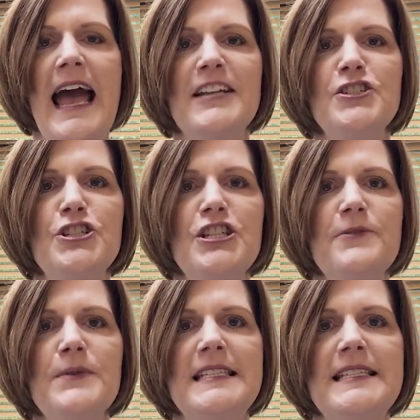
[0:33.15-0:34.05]
and
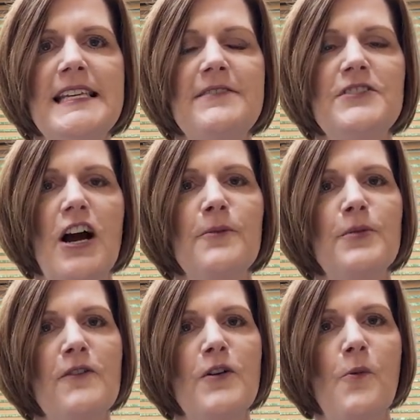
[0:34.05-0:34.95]
she received our
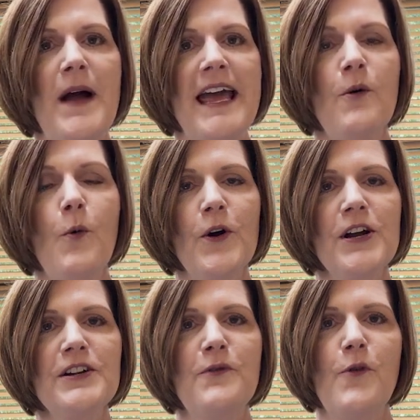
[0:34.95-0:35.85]
Provo Way
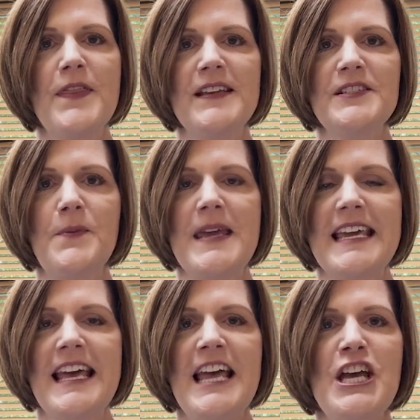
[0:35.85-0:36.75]
Award for this week.